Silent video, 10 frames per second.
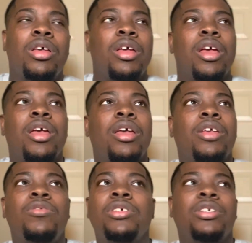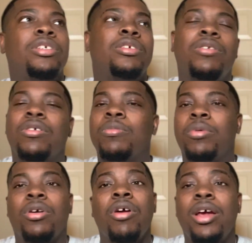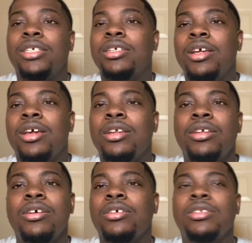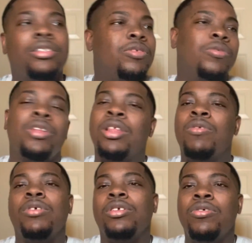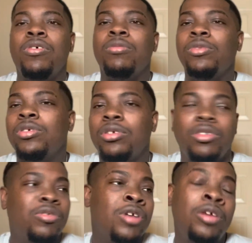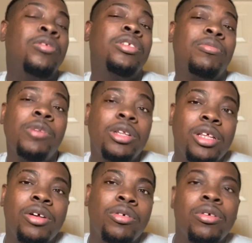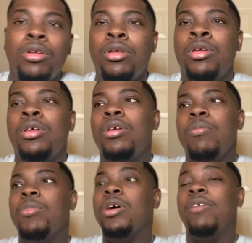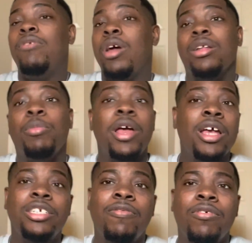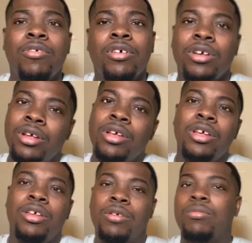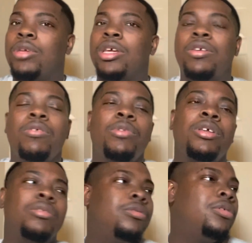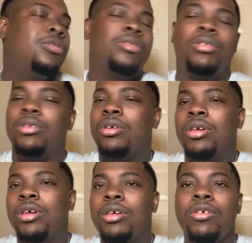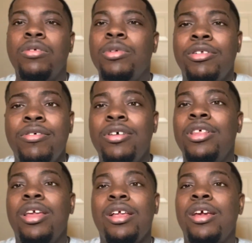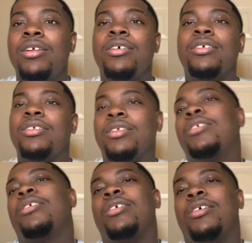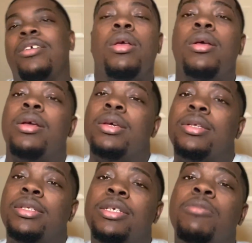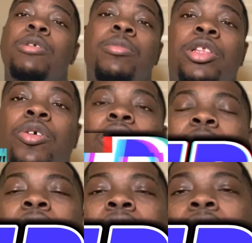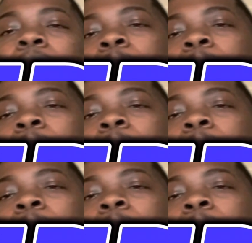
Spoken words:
and you just, procrastinating because you really don't want to do them. You know you need the money though, but if you had a passion for it, man, you'll be doing it like it ain't nothing. Tip number 3, man.